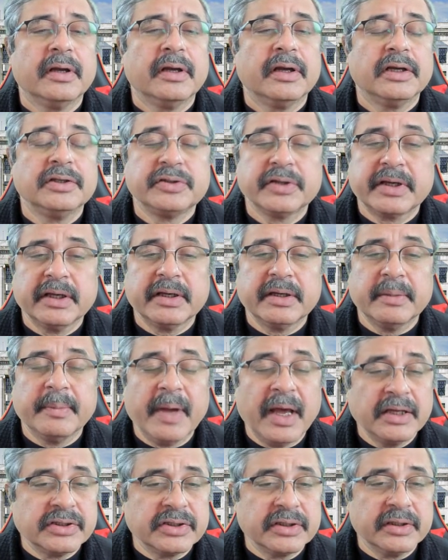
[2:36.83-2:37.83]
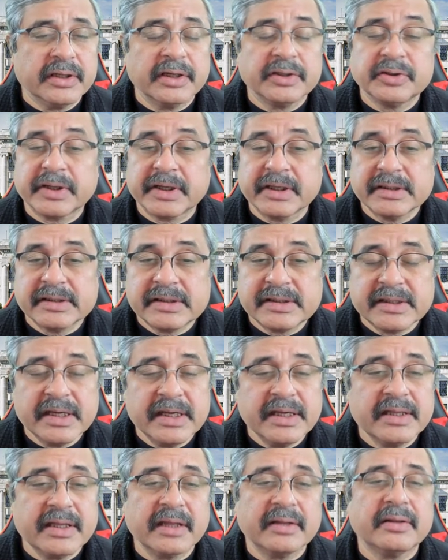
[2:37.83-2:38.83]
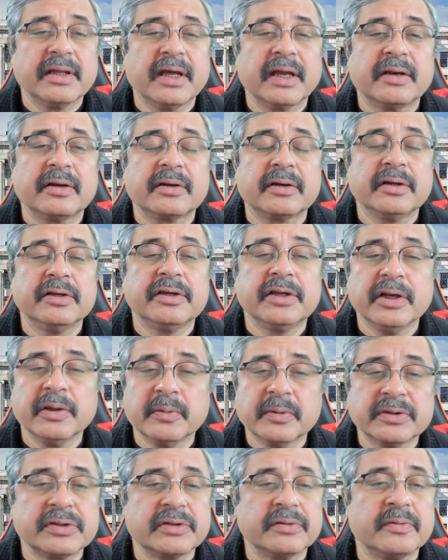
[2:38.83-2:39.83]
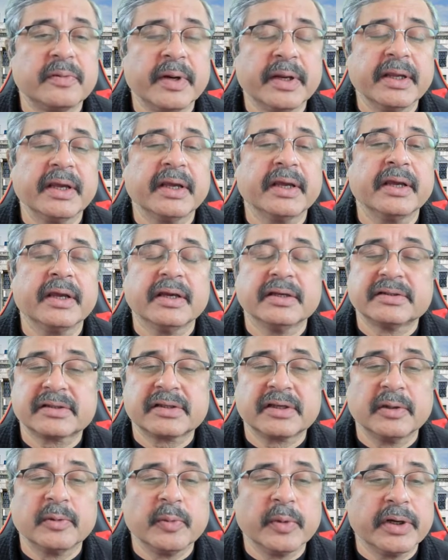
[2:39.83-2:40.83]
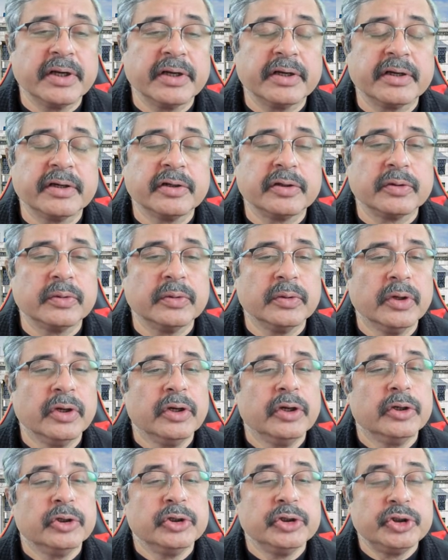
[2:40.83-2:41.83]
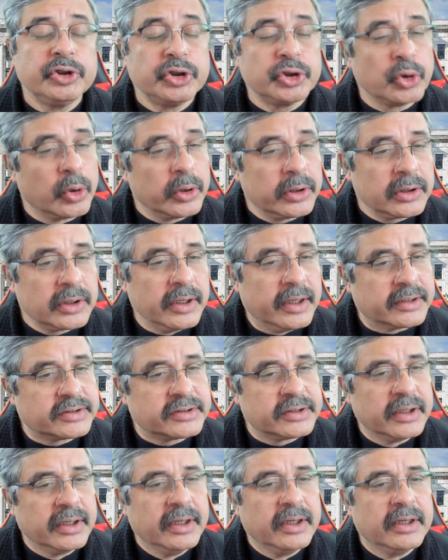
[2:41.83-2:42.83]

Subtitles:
As you can imagine, and you can see that continuous ringing is converted into short clicks.